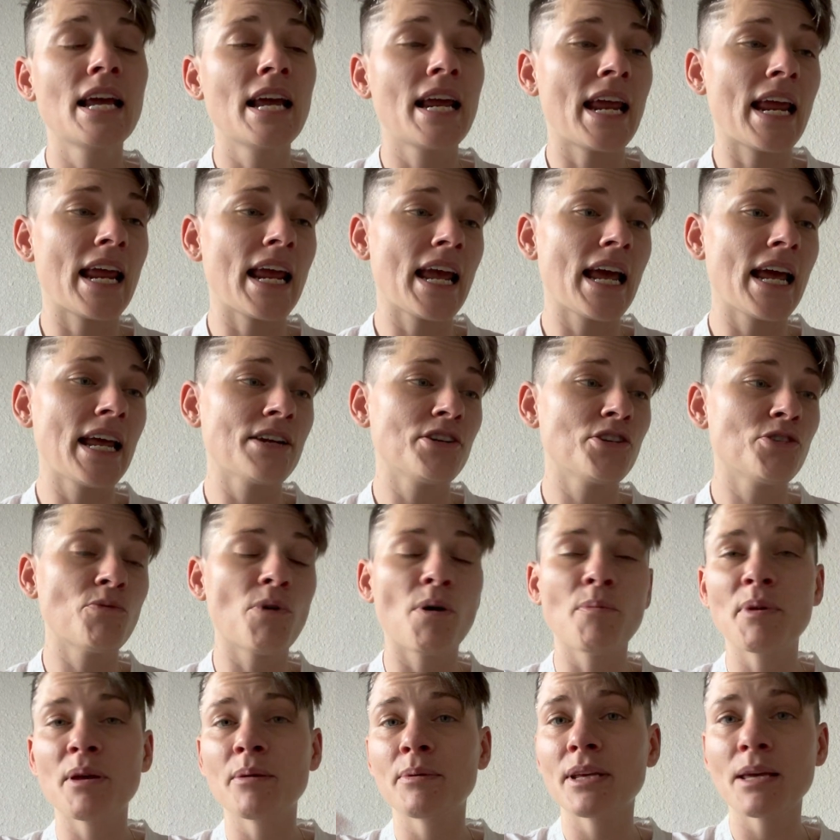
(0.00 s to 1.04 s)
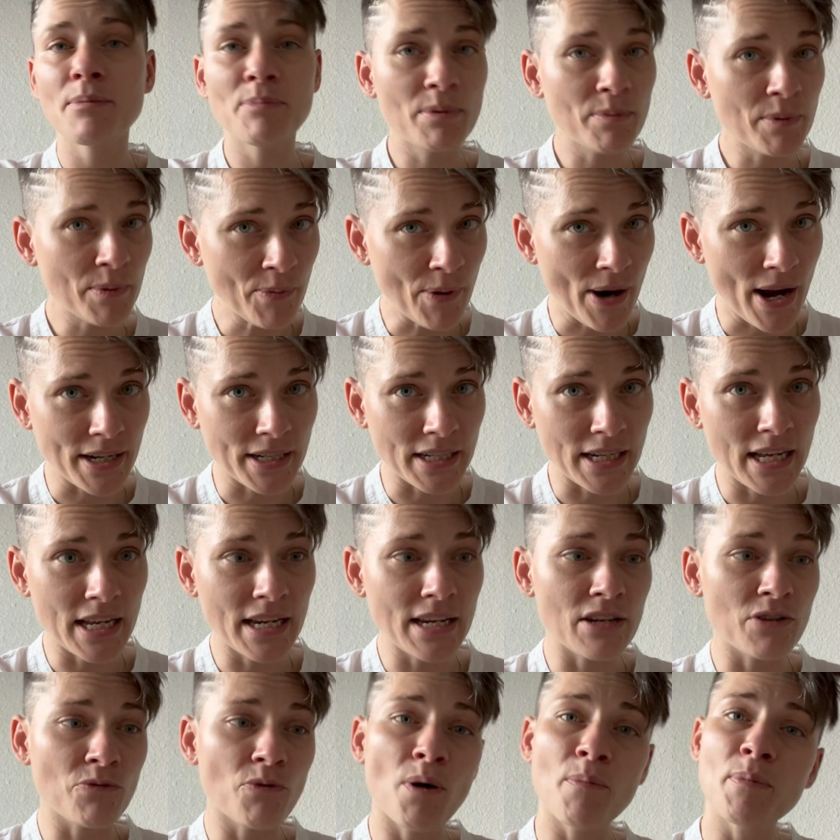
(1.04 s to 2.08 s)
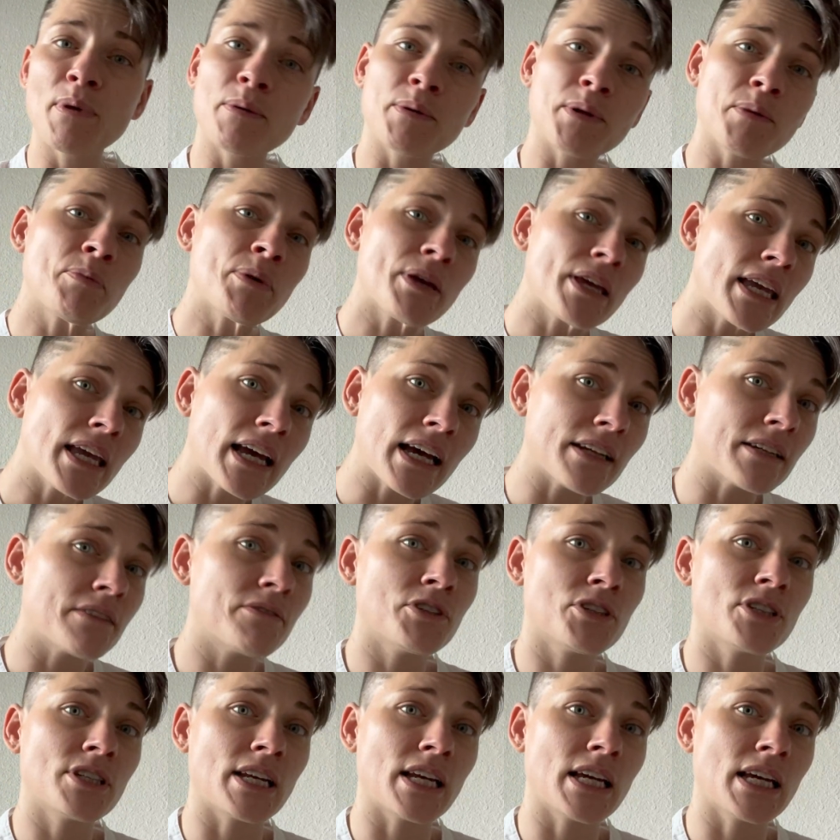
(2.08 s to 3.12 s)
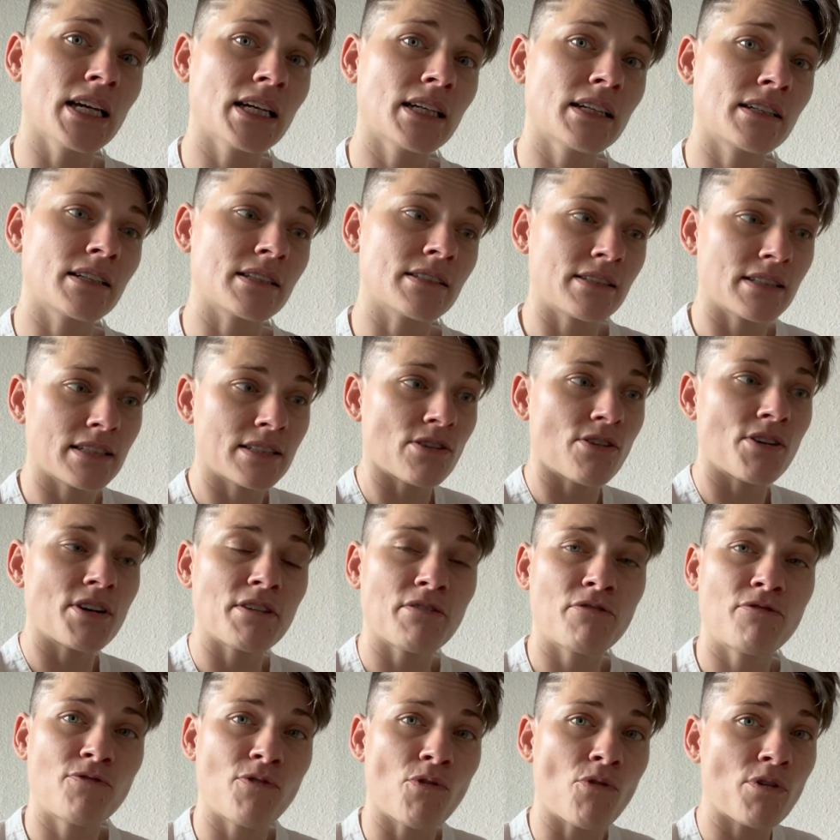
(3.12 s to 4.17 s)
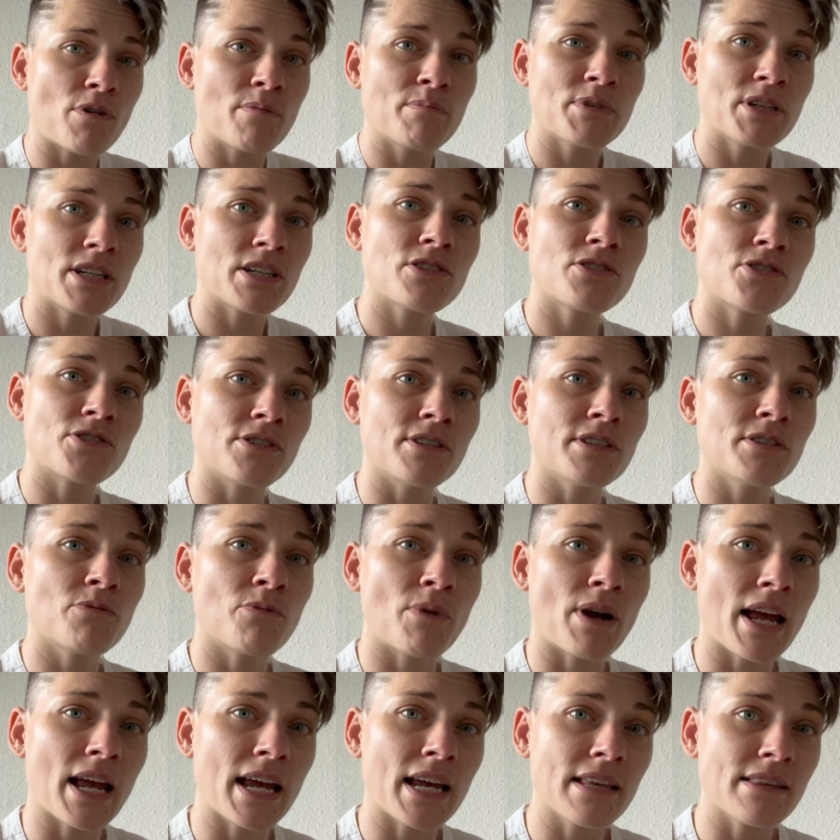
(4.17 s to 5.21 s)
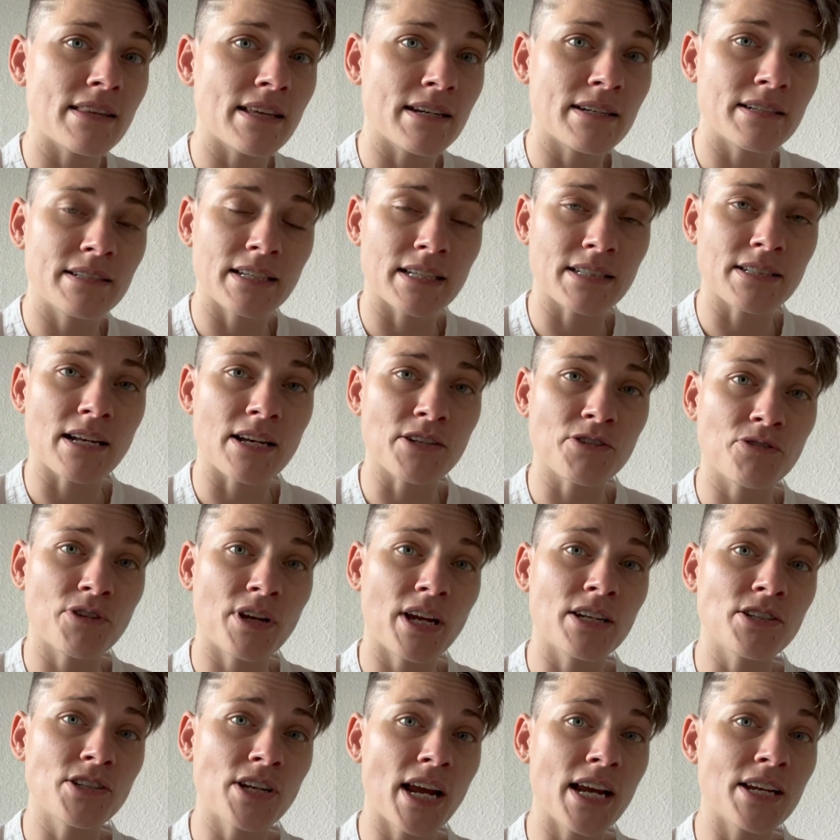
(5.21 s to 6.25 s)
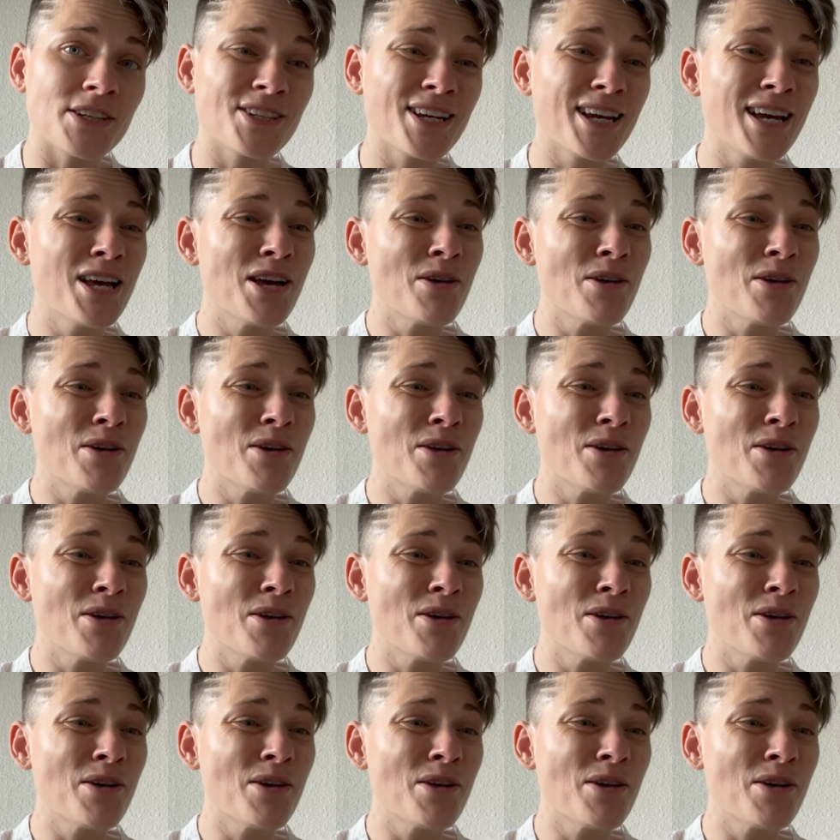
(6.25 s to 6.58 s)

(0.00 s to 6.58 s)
and you won't be able to get people pregnant, and you won't be able to pee out of your dick because it's already formed in a certain way that testosterone can't change.